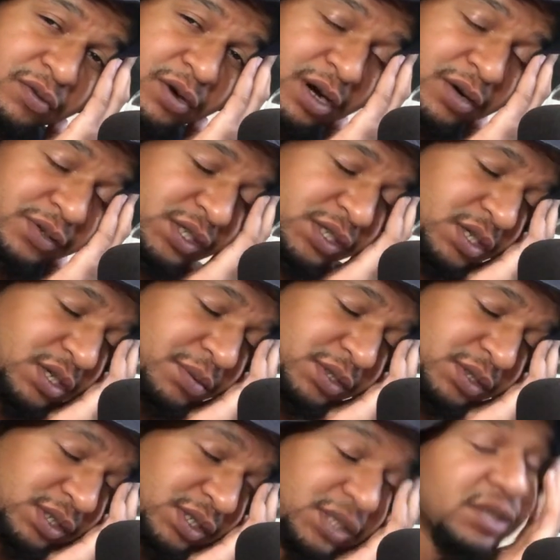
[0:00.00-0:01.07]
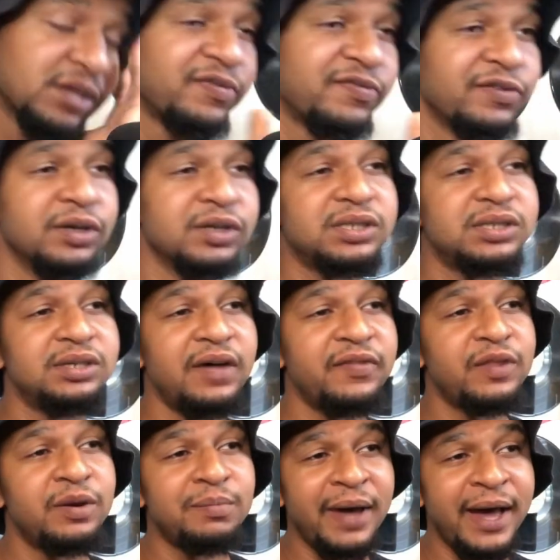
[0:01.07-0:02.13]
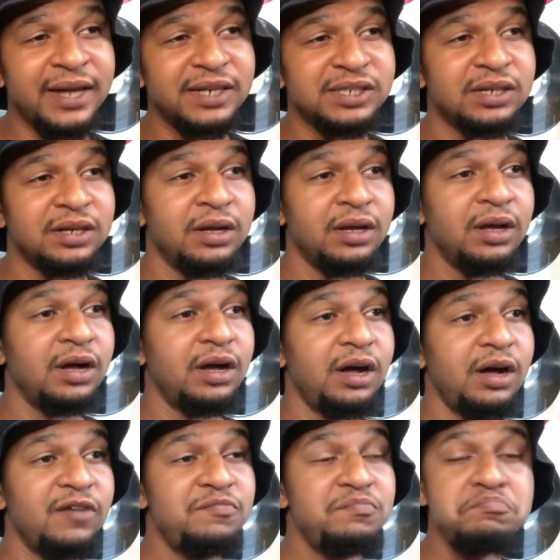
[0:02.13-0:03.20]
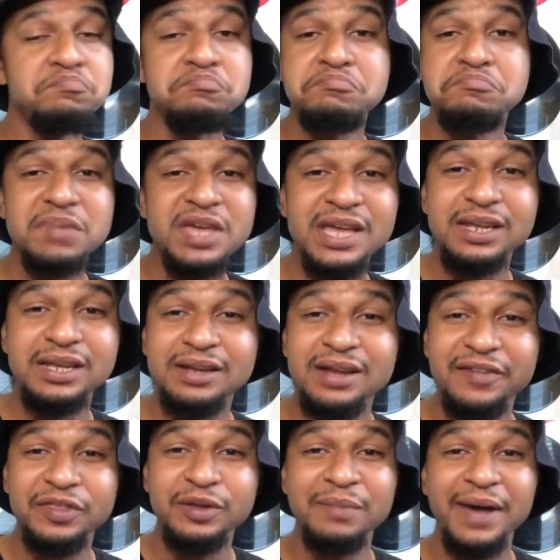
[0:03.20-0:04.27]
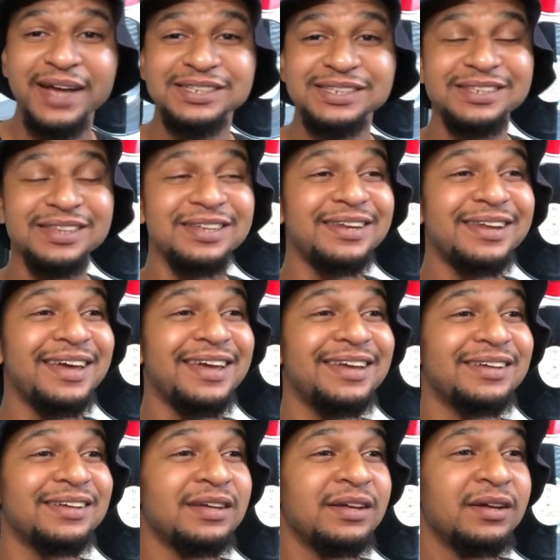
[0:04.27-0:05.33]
Raw was chips. This is the first nothing match of many nothing matches of the night.